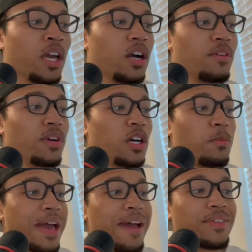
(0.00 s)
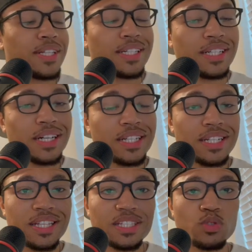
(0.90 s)
of having a gun in
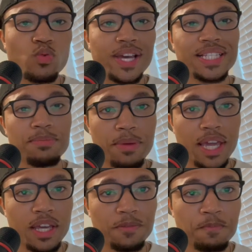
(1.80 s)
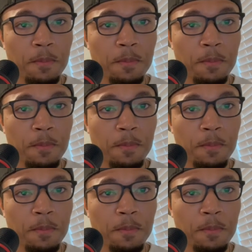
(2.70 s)
his waistband